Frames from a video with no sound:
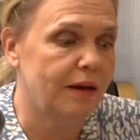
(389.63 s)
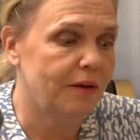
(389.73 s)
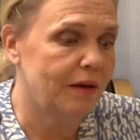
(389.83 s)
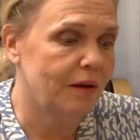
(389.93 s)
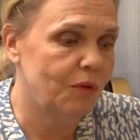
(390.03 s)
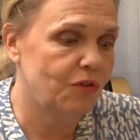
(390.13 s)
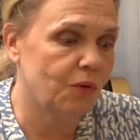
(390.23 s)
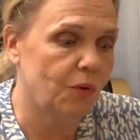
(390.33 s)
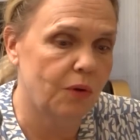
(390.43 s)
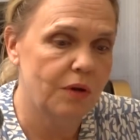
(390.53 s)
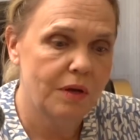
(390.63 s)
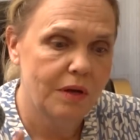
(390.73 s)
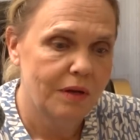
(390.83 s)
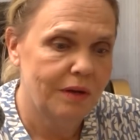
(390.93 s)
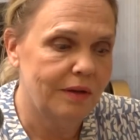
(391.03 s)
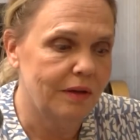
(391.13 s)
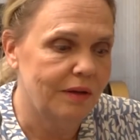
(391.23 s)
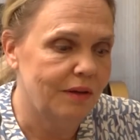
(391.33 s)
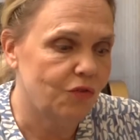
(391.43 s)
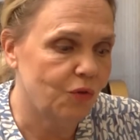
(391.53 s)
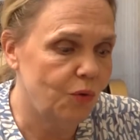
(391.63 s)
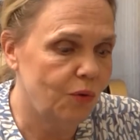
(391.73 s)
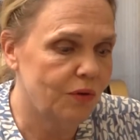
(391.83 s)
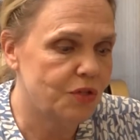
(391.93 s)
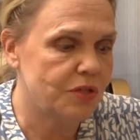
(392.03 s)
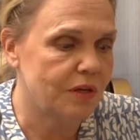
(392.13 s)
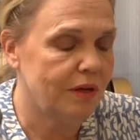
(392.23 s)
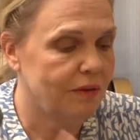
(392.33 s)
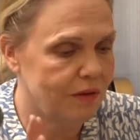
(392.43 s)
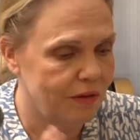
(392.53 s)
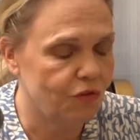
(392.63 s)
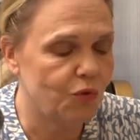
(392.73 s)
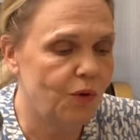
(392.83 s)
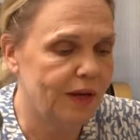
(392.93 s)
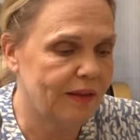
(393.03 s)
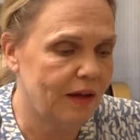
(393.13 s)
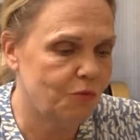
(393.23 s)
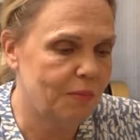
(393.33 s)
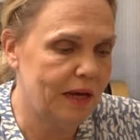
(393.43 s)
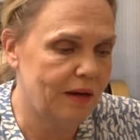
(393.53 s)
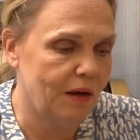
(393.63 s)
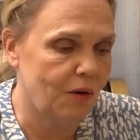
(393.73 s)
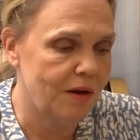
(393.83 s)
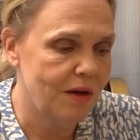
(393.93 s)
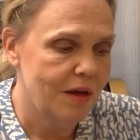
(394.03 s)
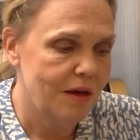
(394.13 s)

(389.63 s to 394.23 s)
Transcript: And we saw the schools, the school that has been now